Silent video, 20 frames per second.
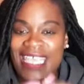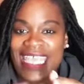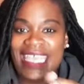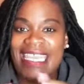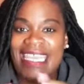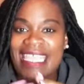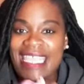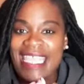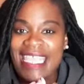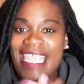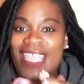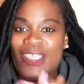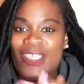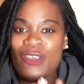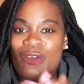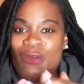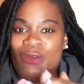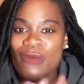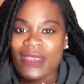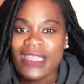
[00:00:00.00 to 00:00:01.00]
In the end,
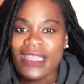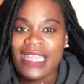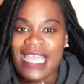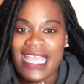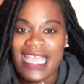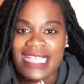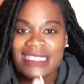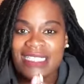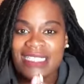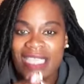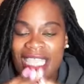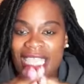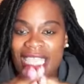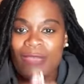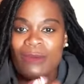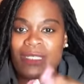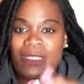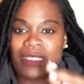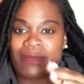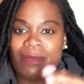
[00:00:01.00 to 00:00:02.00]
you'll realize
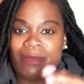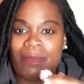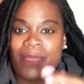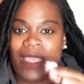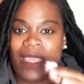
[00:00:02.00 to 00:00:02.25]
it was